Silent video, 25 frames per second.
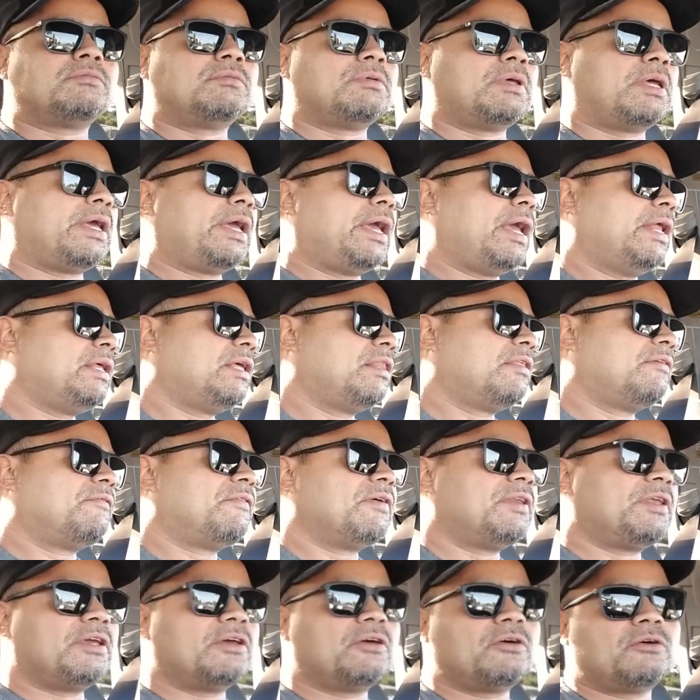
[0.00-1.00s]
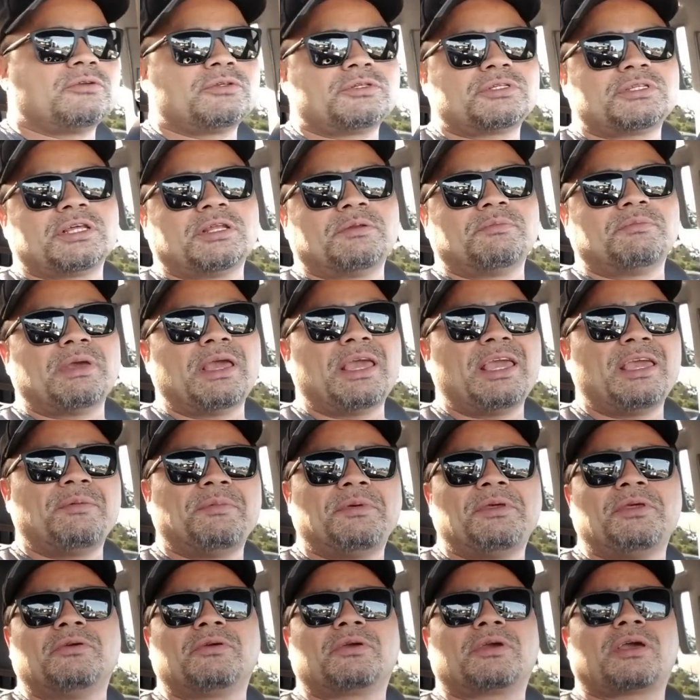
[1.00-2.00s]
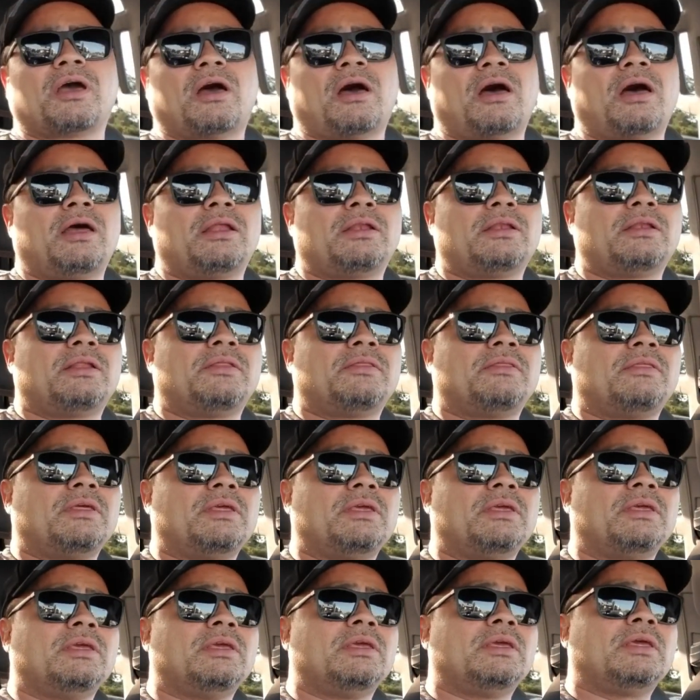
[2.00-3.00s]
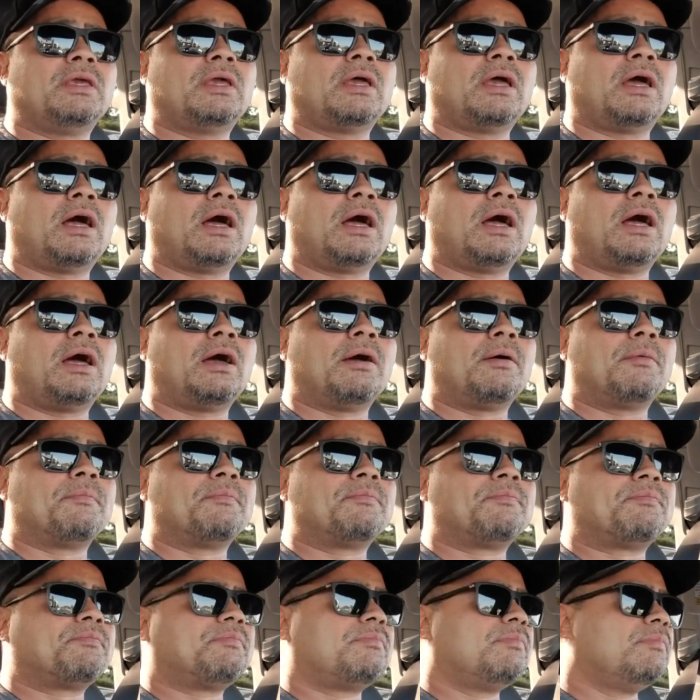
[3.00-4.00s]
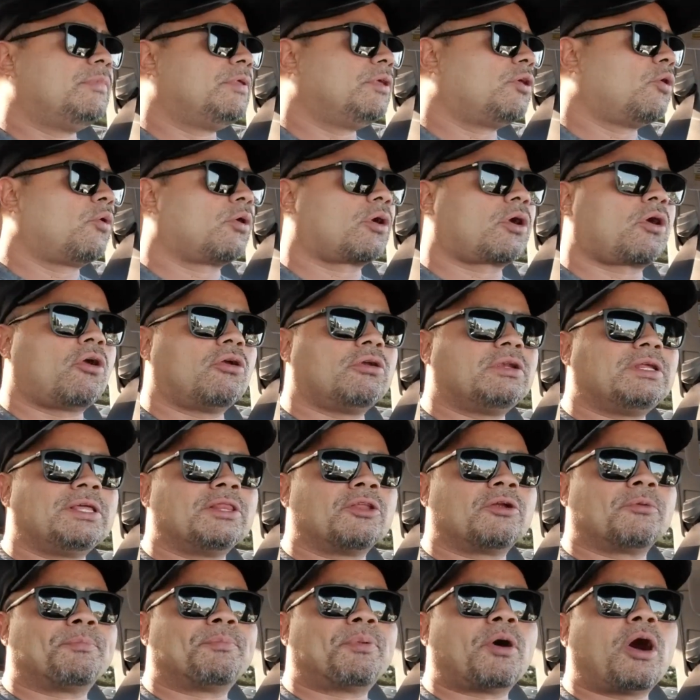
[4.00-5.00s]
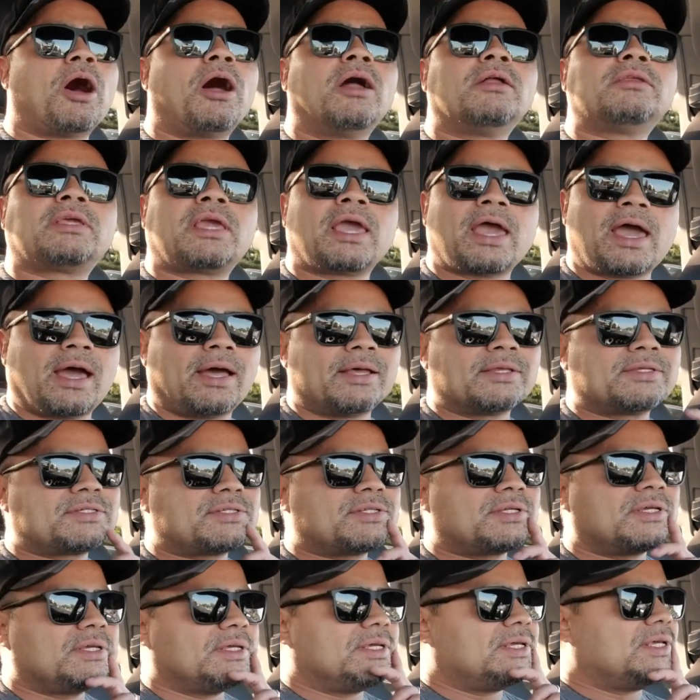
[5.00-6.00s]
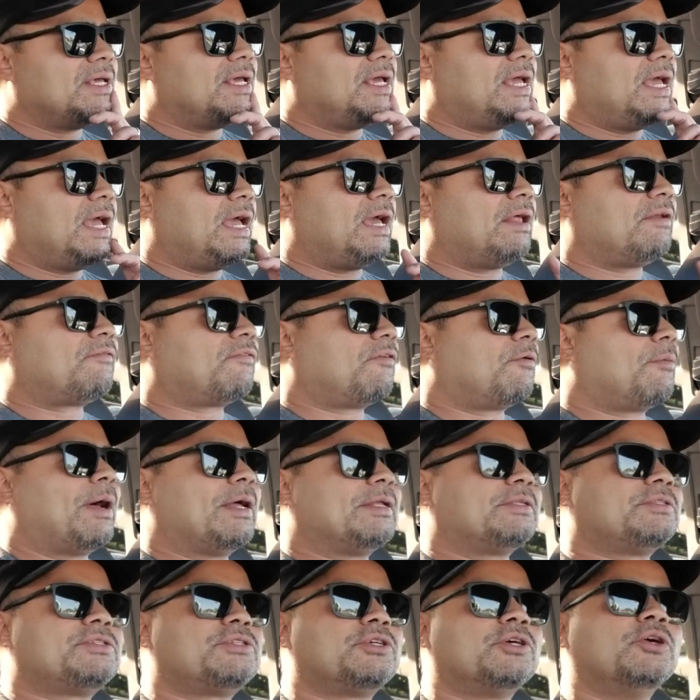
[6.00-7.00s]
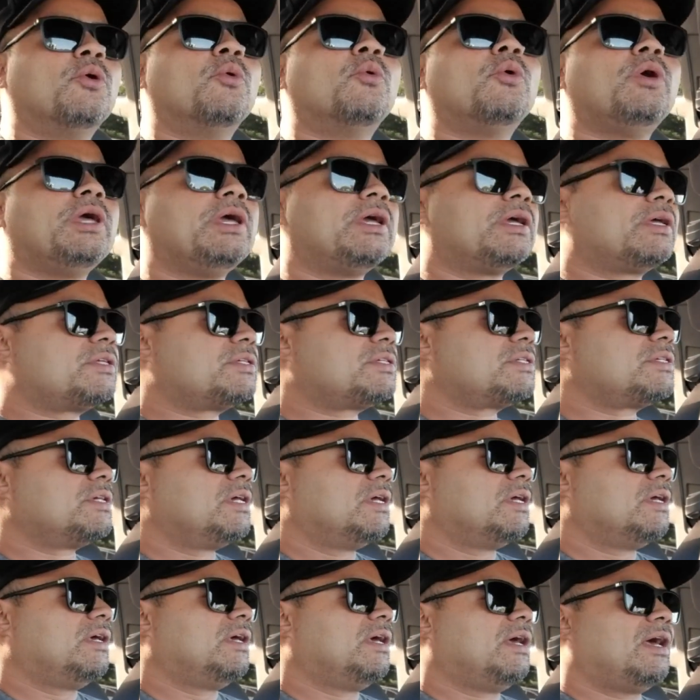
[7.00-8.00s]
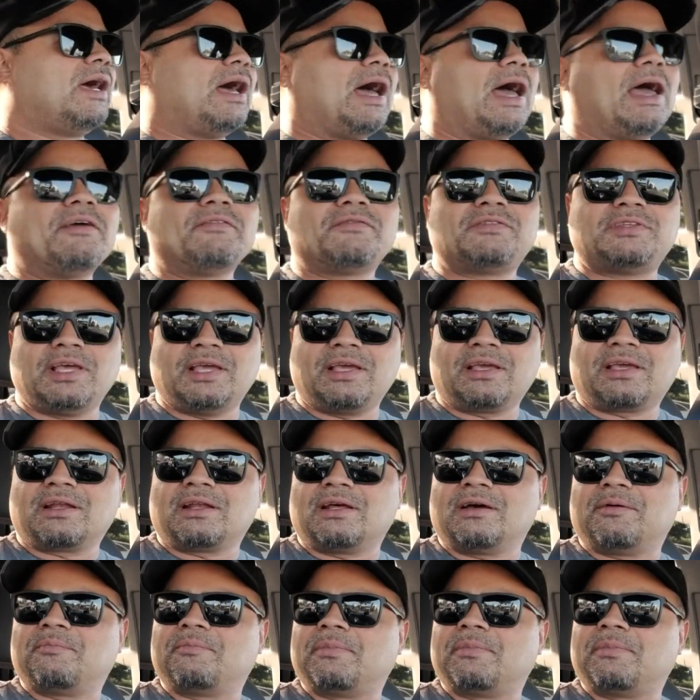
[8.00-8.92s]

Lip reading: any of the videos, then maybe you caught the Your Car Dealer podcast. And for about 2 weeks, I've taken a